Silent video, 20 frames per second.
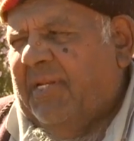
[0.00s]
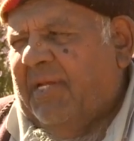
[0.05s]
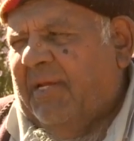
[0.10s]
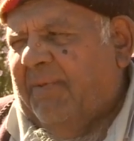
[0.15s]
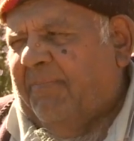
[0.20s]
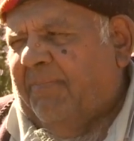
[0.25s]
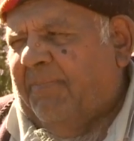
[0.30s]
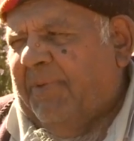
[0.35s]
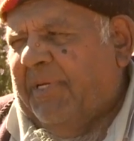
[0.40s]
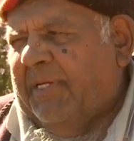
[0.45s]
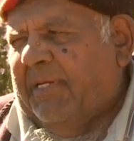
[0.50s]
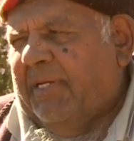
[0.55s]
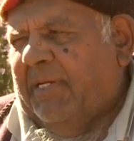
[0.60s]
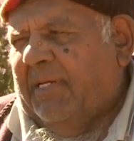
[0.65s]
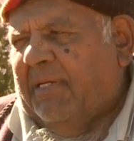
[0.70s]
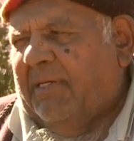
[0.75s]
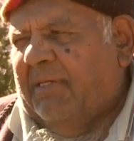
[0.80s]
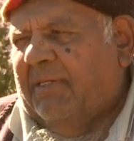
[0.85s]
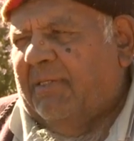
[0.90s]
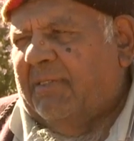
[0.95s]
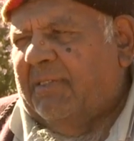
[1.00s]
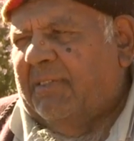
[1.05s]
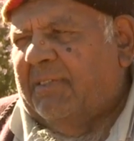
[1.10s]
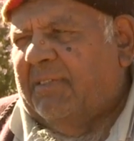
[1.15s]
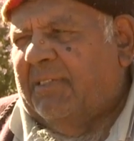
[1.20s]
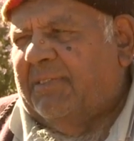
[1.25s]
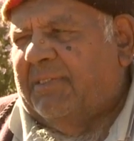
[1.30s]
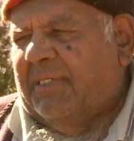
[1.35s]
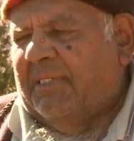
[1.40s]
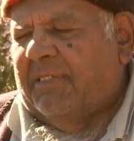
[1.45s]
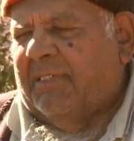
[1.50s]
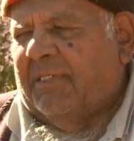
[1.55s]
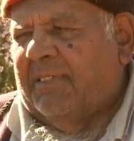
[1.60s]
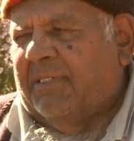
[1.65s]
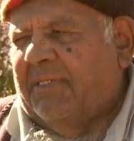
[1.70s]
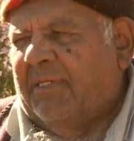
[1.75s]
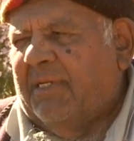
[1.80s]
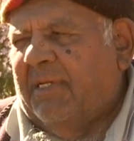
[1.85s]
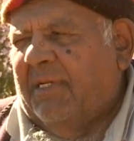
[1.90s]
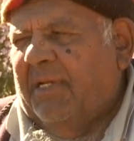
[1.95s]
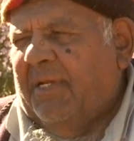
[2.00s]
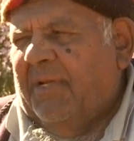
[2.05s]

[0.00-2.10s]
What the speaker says: up the